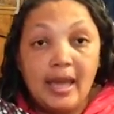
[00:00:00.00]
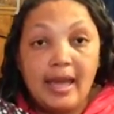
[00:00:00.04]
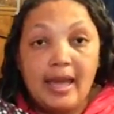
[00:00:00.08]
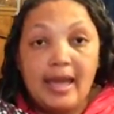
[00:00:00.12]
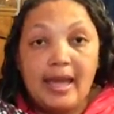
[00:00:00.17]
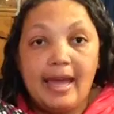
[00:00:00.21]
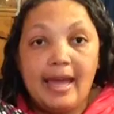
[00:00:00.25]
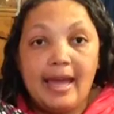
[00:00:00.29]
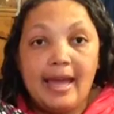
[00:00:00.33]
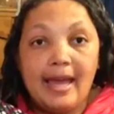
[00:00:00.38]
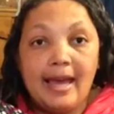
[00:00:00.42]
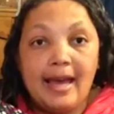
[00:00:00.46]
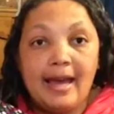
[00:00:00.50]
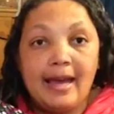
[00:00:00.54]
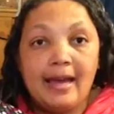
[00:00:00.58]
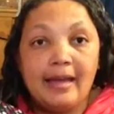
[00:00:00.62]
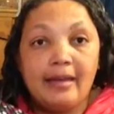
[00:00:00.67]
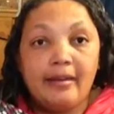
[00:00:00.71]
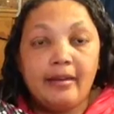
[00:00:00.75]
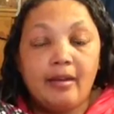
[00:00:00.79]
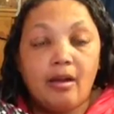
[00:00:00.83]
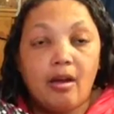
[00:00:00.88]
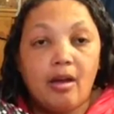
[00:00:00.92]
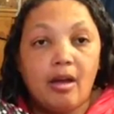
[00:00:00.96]

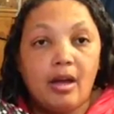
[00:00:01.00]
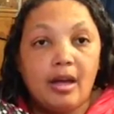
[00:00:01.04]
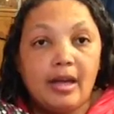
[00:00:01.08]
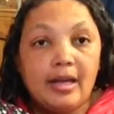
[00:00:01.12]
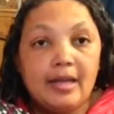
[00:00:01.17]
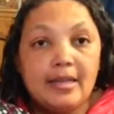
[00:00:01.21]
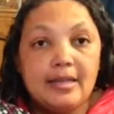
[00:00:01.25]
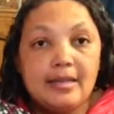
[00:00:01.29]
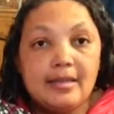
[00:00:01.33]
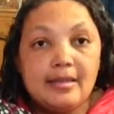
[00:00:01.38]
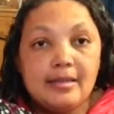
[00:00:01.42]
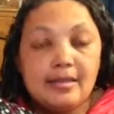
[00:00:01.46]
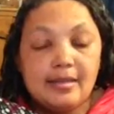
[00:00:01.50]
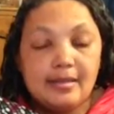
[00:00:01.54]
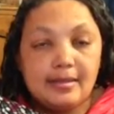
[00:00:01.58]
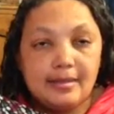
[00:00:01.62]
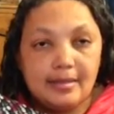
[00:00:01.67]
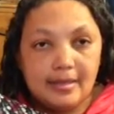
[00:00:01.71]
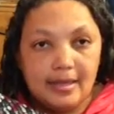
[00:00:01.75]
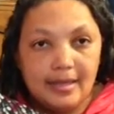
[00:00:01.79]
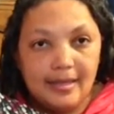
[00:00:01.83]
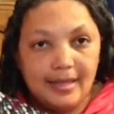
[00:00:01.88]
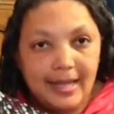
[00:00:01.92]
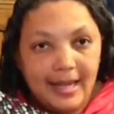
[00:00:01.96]
And on
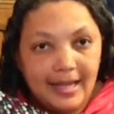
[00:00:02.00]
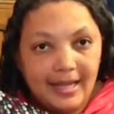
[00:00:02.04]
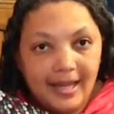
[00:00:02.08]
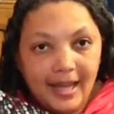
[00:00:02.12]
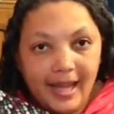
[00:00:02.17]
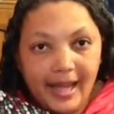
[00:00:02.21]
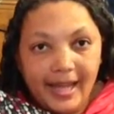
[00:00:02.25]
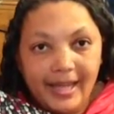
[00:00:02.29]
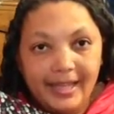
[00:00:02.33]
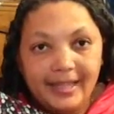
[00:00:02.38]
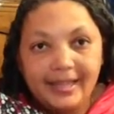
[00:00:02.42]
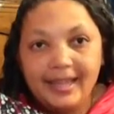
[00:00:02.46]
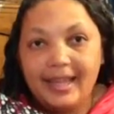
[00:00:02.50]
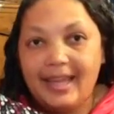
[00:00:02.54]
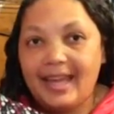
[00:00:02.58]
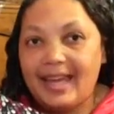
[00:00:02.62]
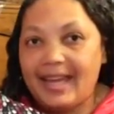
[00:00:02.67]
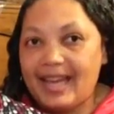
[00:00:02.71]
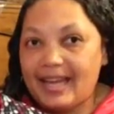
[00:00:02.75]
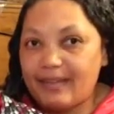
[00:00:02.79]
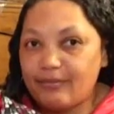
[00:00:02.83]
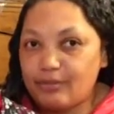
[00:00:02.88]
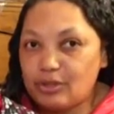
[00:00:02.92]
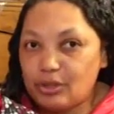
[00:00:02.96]
Sunday night
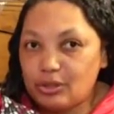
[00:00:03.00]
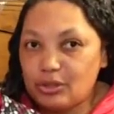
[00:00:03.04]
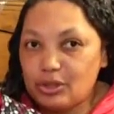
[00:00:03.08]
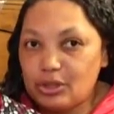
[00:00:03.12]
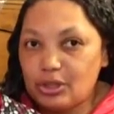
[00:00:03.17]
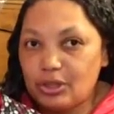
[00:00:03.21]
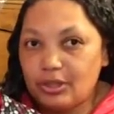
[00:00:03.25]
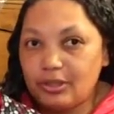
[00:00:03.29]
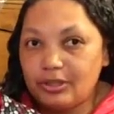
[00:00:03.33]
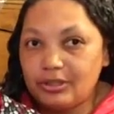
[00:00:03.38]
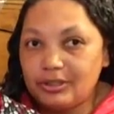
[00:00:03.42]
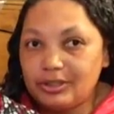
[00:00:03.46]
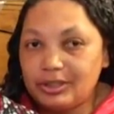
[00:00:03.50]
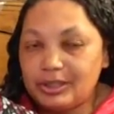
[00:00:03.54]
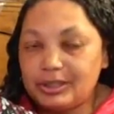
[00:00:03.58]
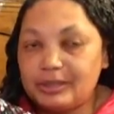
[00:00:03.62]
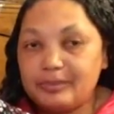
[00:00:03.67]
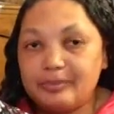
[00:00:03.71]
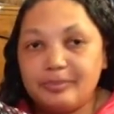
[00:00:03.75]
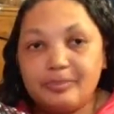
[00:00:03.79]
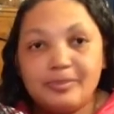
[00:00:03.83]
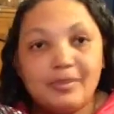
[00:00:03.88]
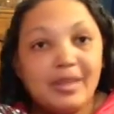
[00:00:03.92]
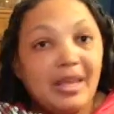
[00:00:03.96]
after church,
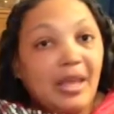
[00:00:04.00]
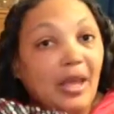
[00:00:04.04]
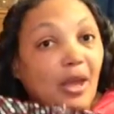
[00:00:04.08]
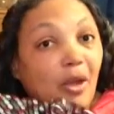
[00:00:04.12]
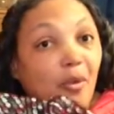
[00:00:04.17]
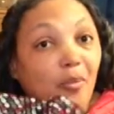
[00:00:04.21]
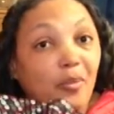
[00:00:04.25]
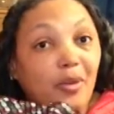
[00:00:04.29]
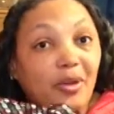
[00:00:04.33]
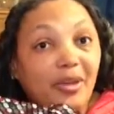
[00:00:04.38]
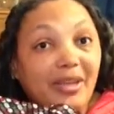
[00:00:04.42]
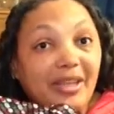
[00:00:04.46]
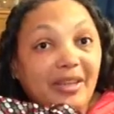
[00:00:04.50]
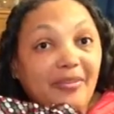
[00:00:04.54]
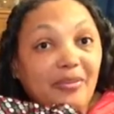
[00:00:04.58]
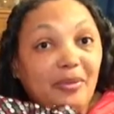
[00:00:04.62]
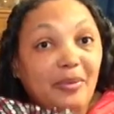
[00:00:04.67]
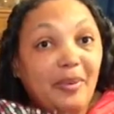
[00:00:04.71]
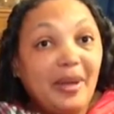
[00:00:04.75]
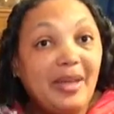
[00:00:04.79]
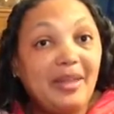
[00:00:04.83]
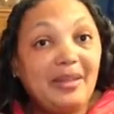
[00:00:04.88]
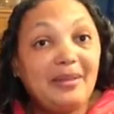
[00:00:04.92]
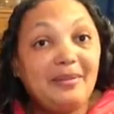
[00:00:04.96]
we'll give
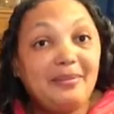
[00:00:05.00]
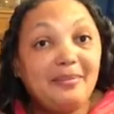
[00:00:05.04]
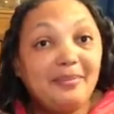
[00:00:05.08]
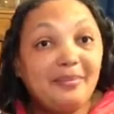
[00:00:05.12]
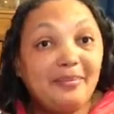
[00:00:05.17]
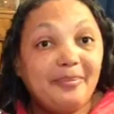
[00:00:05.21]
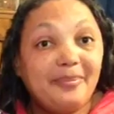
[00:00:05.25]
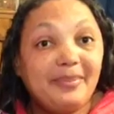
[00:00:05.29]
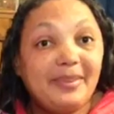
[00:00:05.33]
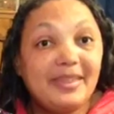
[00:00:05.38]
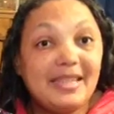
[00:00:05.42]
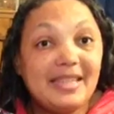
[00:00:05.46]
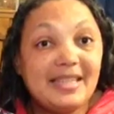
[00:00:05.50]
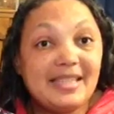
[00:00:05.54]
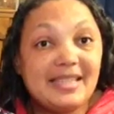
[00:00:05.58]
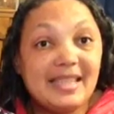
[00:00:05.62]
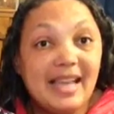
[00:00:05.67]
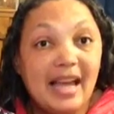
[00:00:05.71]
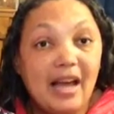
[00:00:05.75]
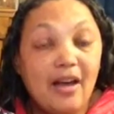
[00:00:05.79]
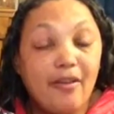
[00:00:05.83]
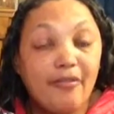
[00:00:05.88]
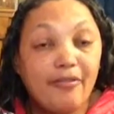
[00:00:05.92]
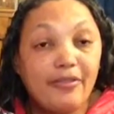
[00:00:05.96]
away this
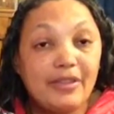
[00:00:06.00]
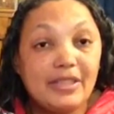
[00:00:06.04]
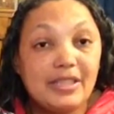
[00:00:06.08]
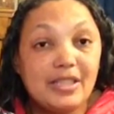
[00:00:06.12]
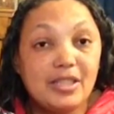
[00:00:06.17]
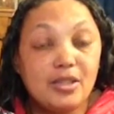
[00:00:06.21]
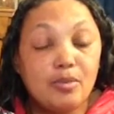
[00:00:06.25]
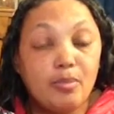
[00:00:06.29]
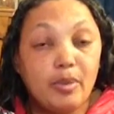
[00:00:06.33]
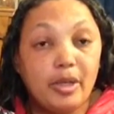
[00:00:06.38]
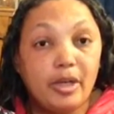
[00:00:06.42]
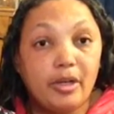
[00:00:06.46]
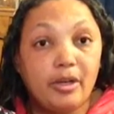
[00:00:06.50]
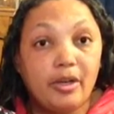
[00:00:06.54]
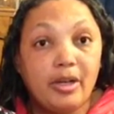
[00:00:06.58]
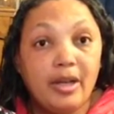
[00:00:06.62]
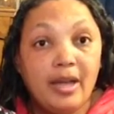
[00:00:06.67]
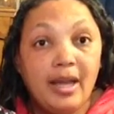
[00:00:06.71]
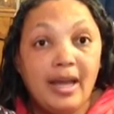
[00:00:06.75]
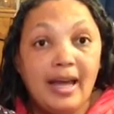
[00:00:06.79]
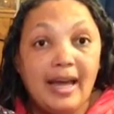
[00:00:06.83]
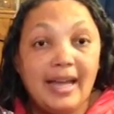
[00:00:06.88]
outfit to the winner.